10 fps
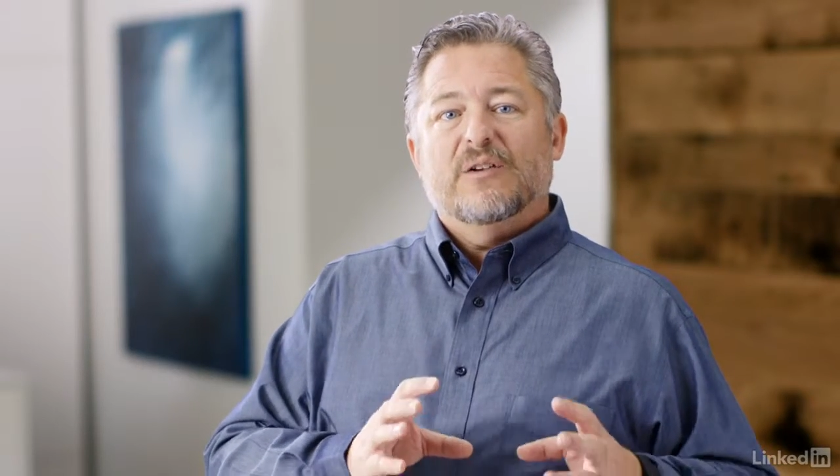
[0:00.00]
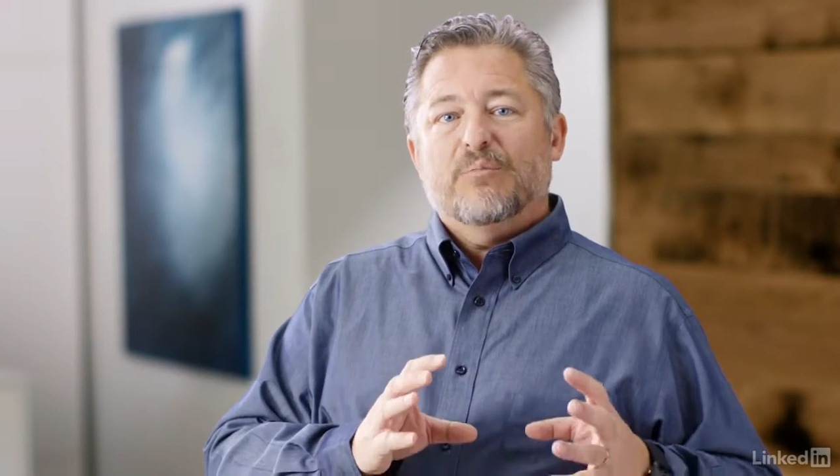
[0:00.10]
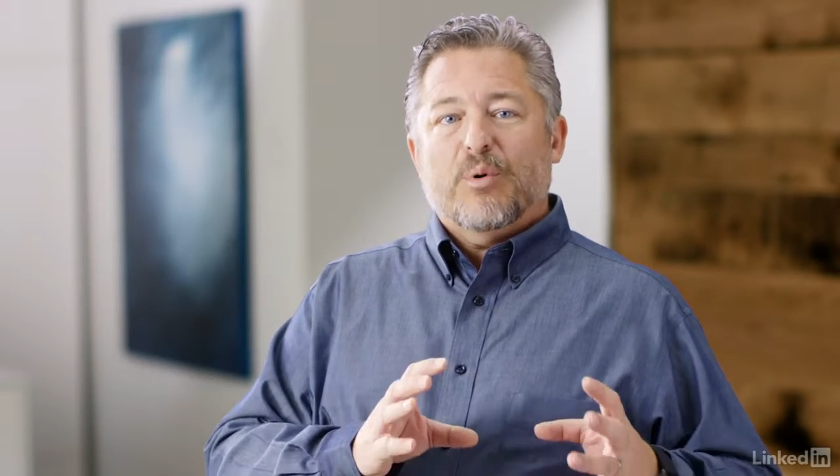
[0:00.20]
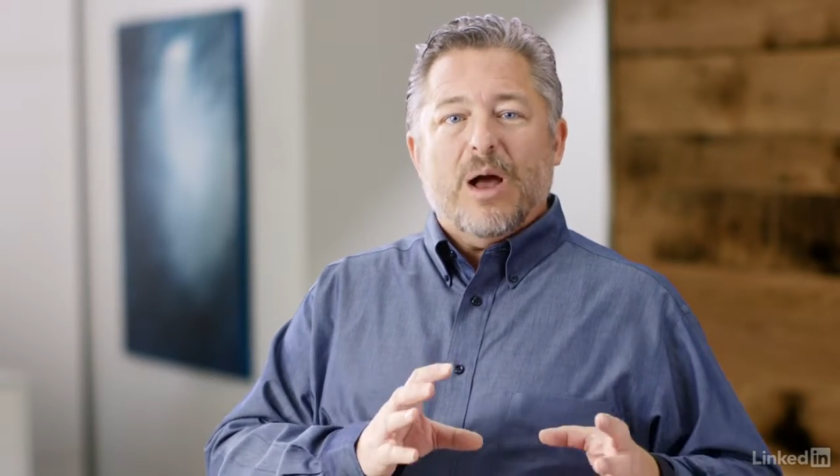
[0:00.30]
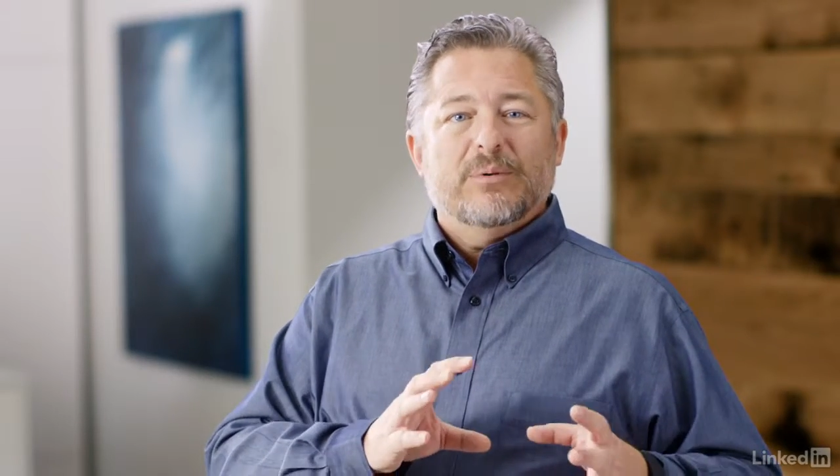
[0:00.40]

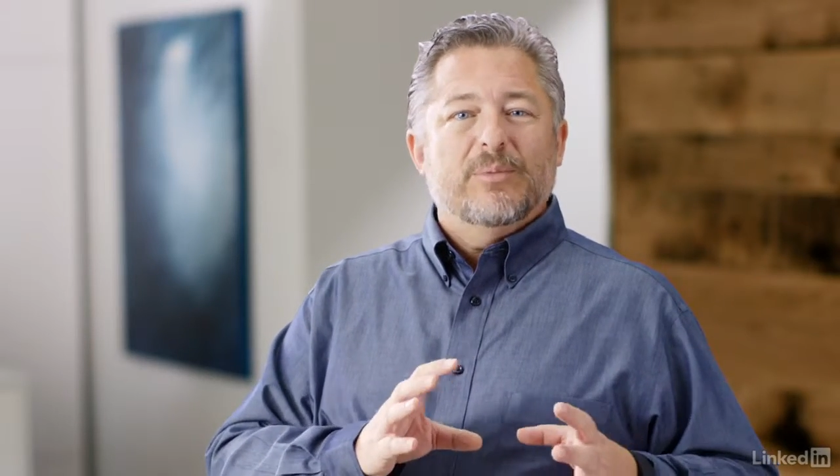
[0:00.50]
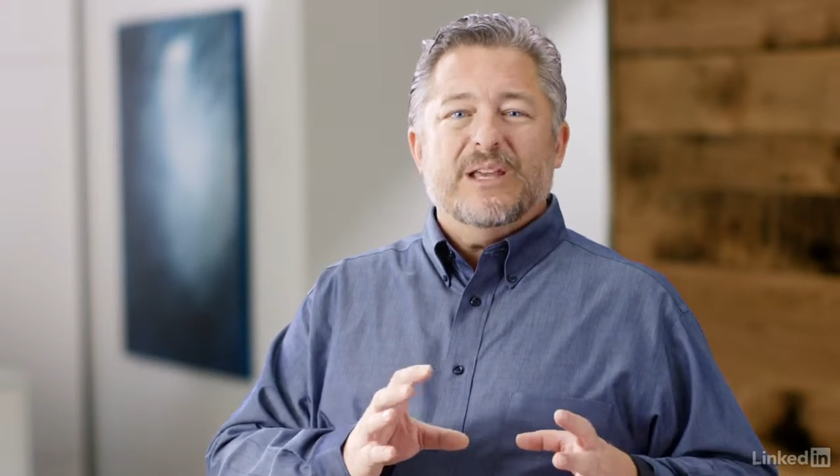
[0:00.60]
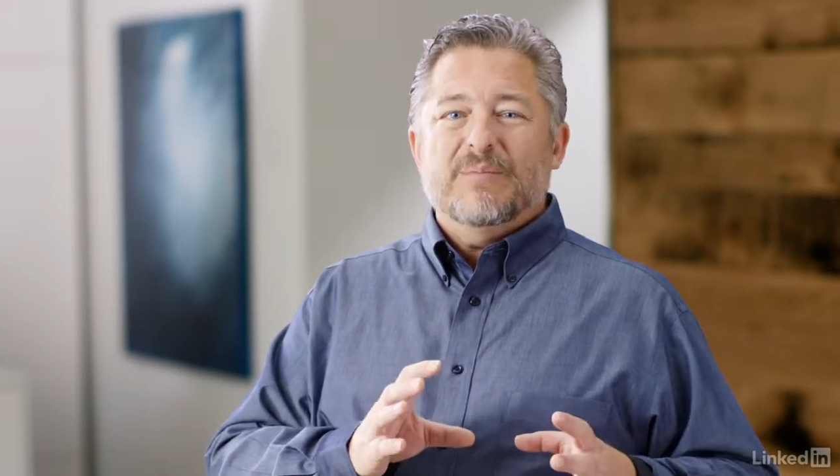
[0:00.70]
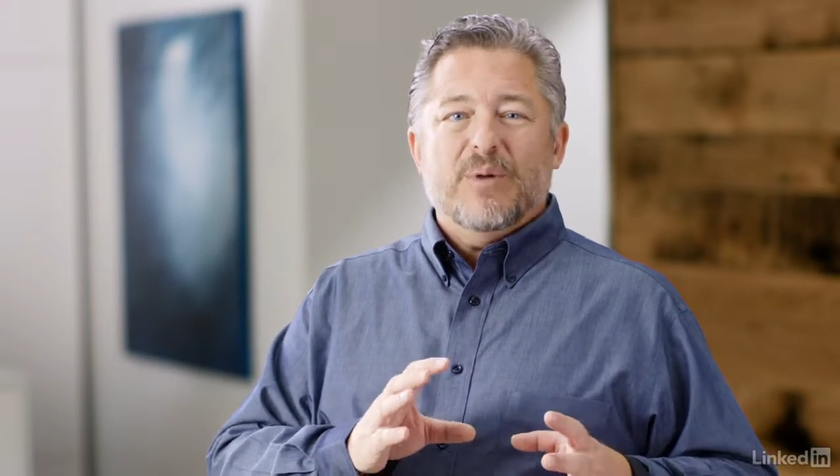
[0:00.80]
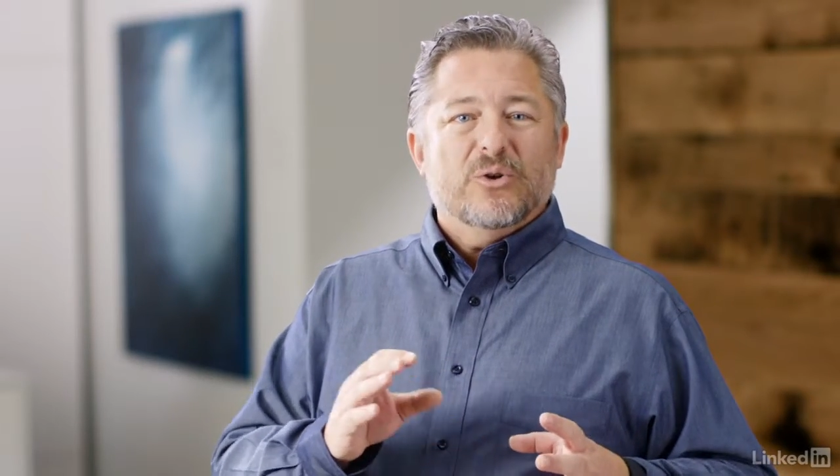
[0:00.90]
of
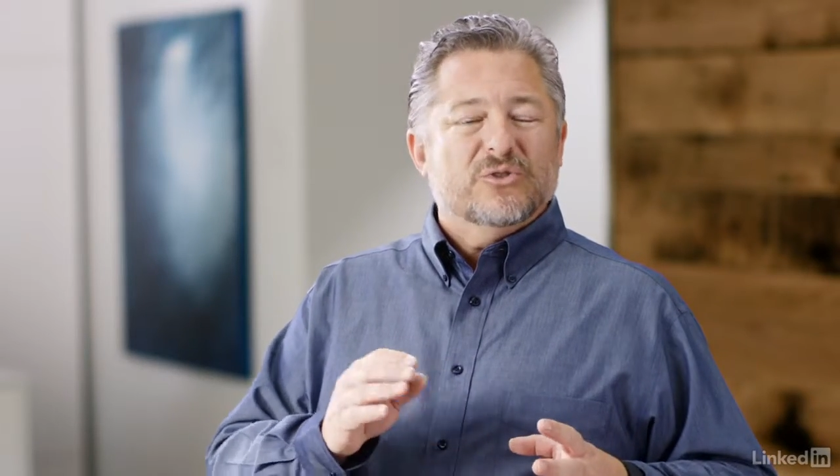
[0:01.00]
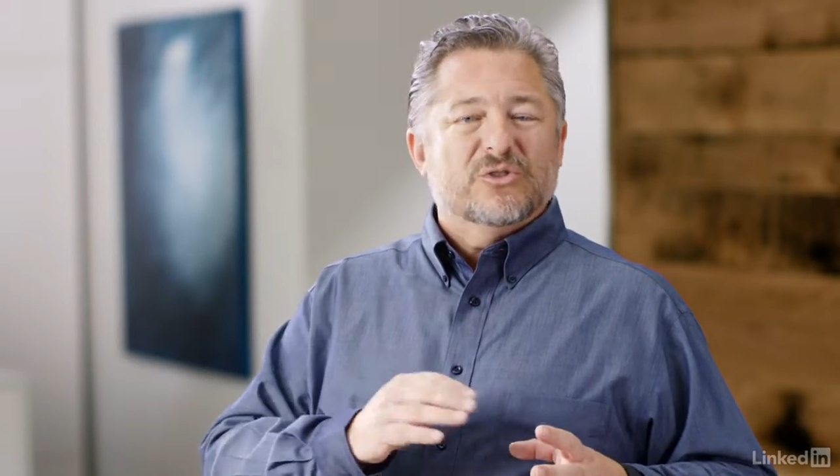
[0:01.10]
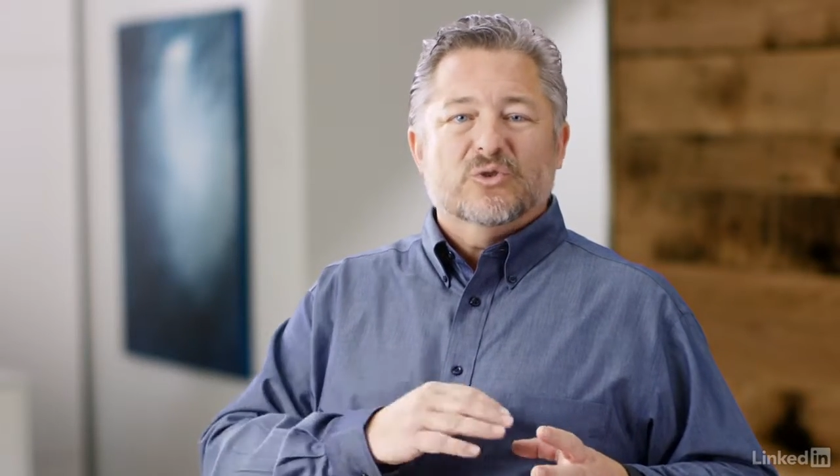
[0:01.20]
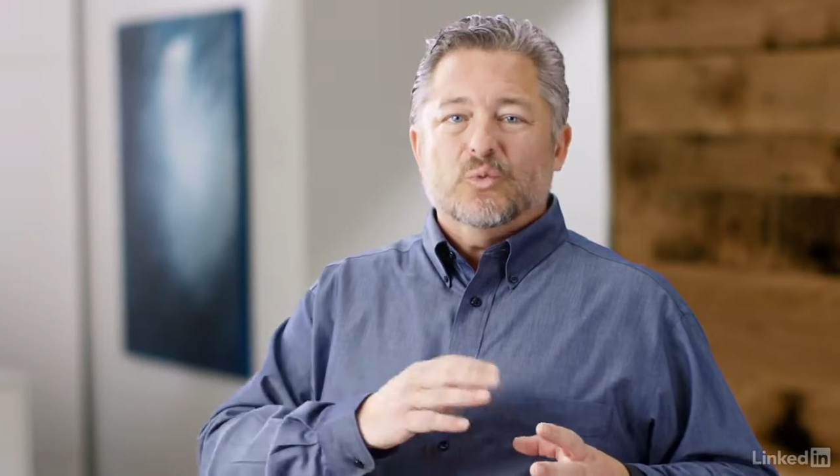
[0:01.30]
probably at most